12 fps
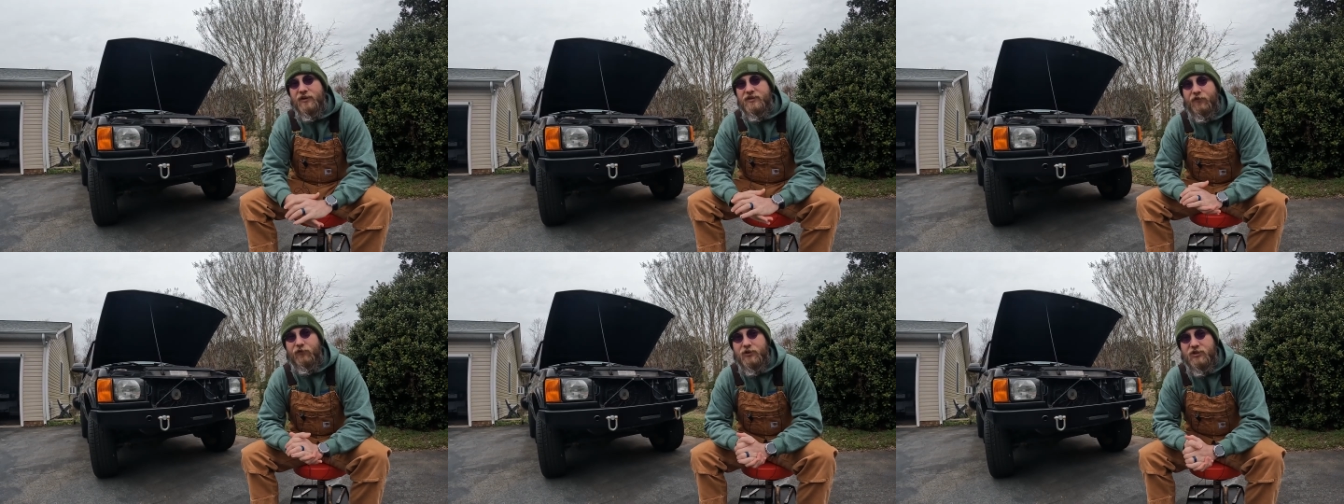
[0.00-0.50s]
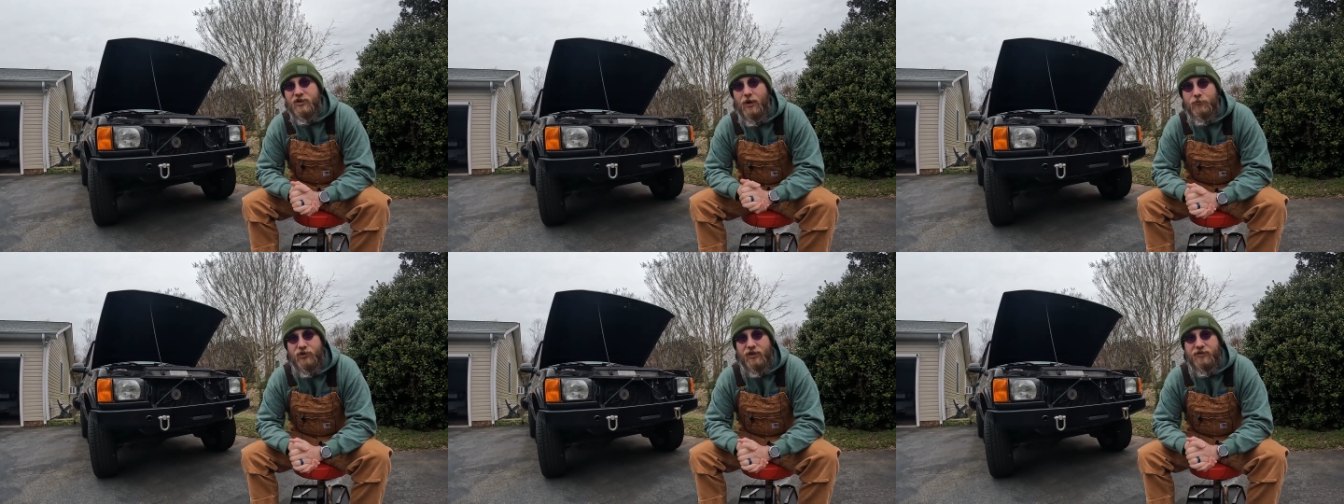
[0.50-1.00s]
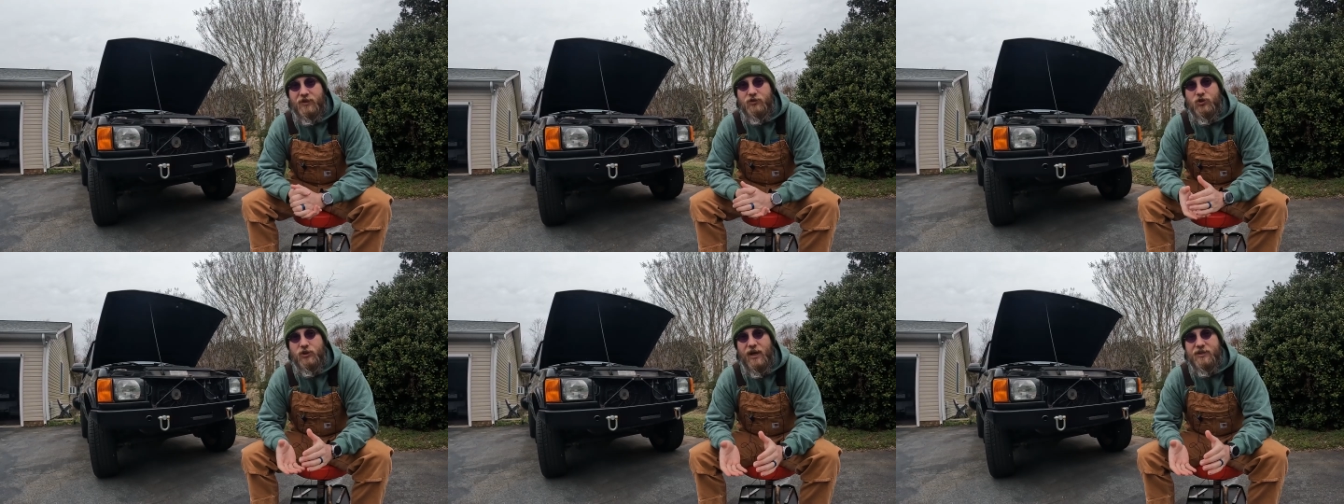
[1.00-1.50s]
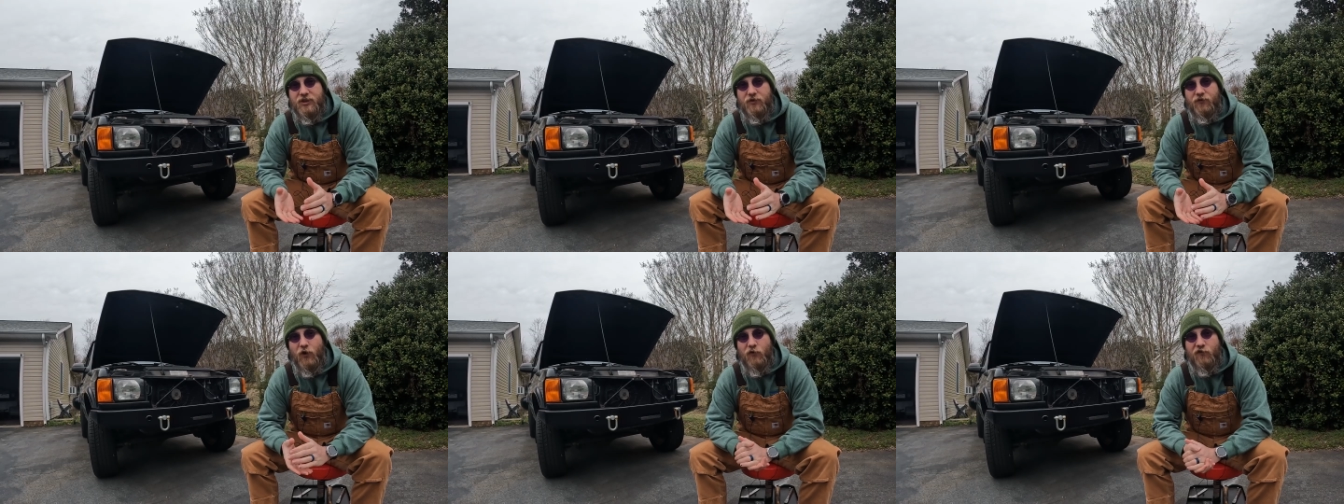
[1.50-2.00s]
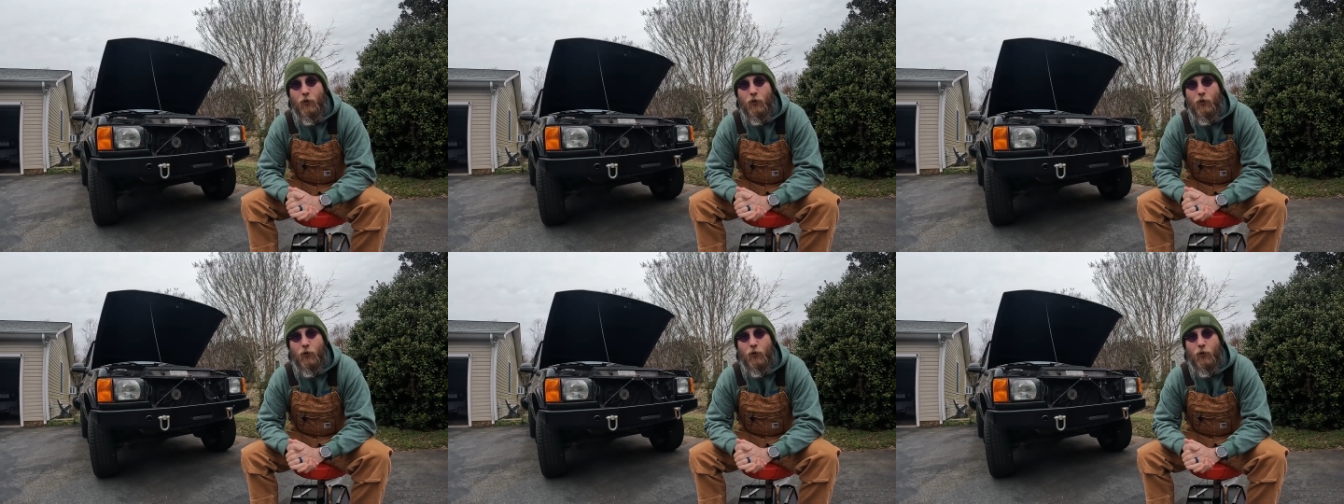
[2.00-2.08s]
different subjects that you guys can vote